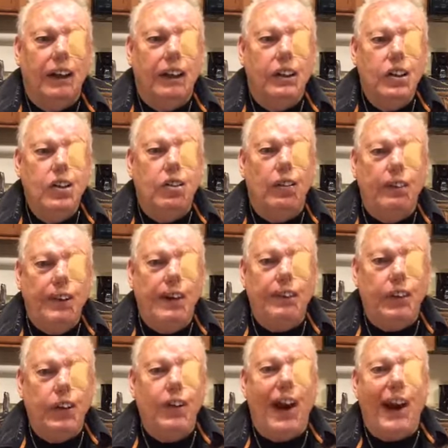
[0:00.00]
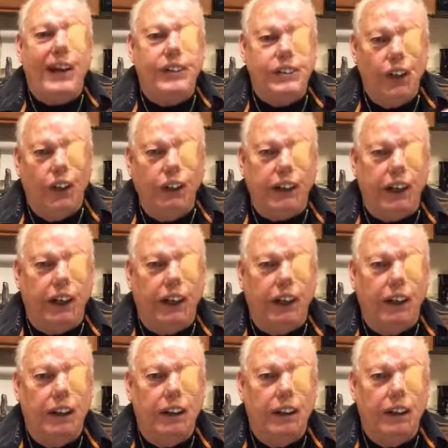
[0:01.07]
you can remember you had turkey,
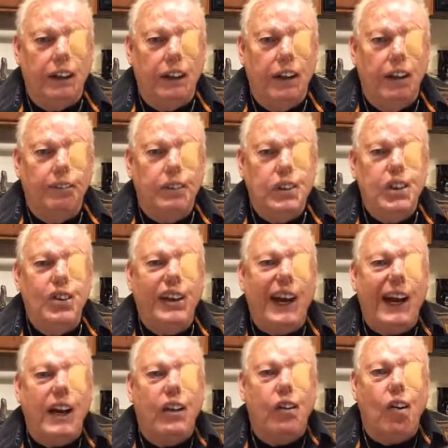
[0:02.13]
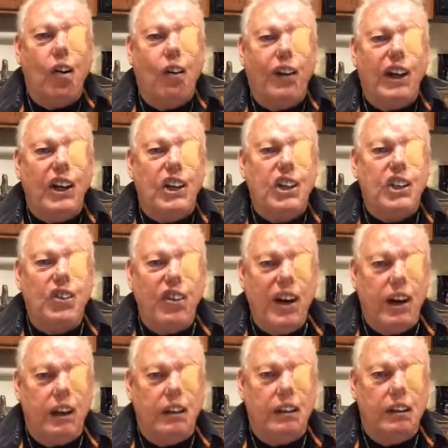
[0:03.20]
but you can't draw any
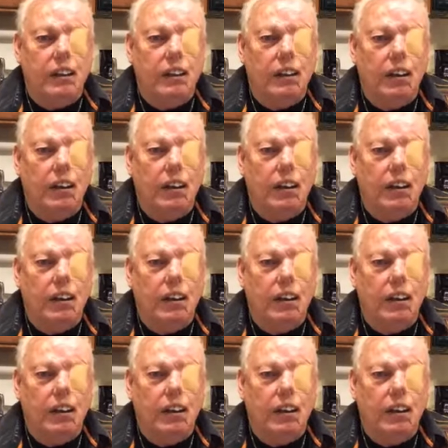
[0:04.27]
strength